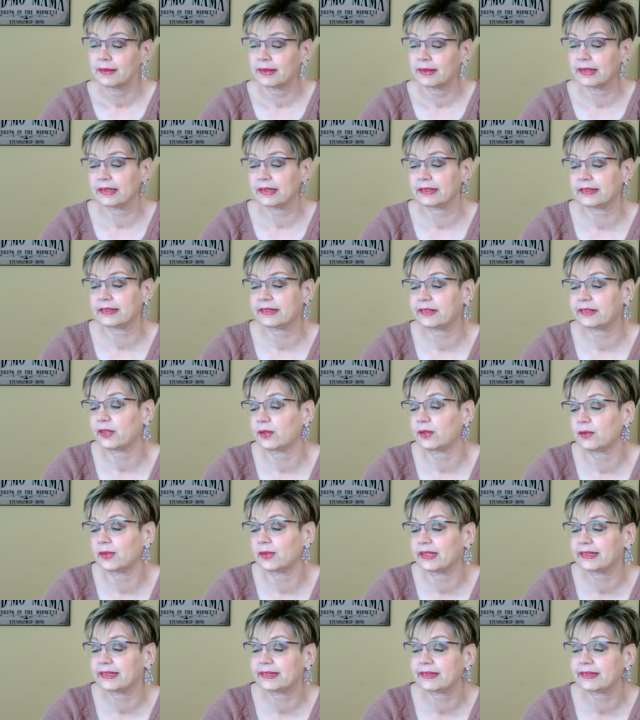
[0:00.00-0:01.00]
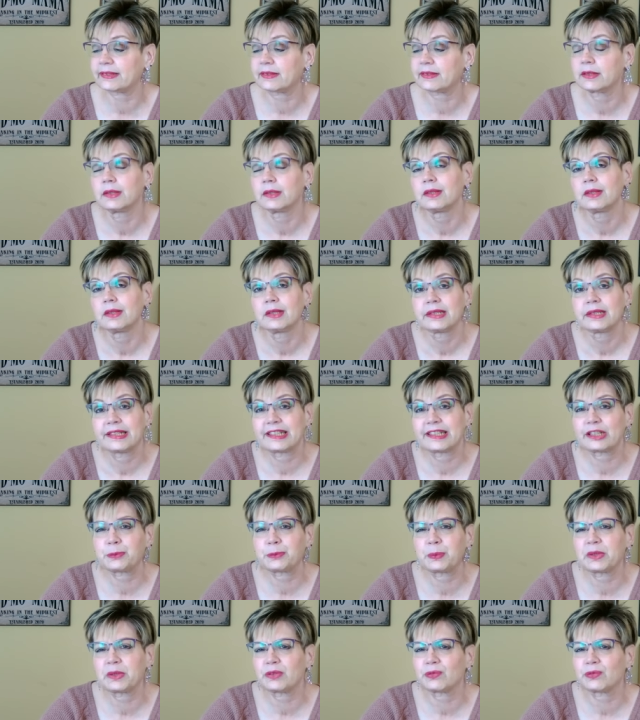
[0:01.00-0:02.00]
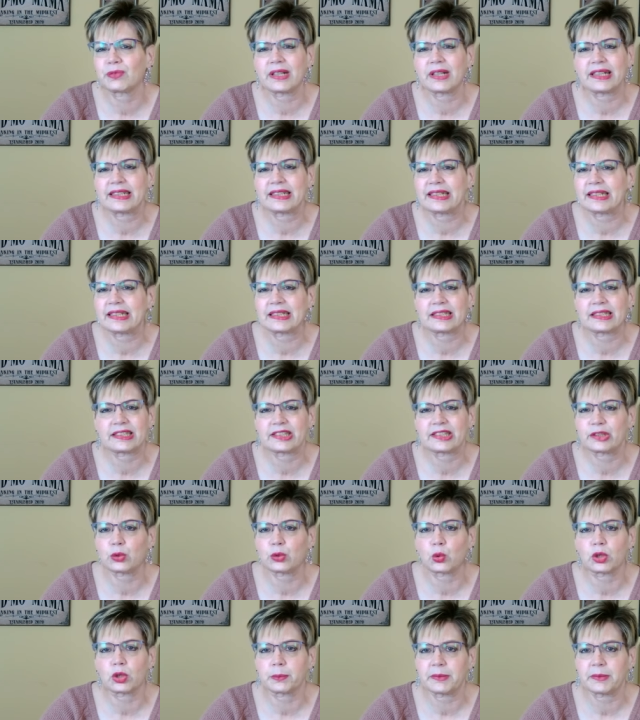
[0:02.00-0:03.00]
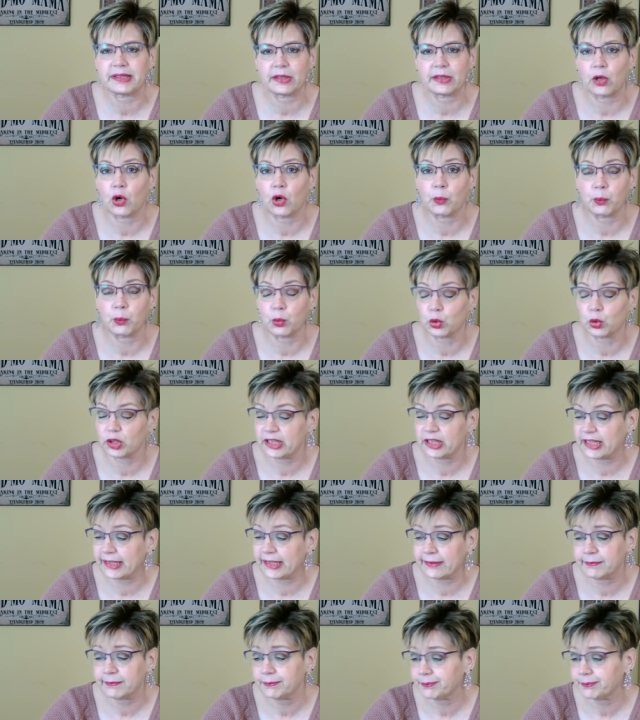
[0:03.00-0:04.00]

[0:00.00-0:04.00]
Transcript: And so it's it's been raining and stormy all morning.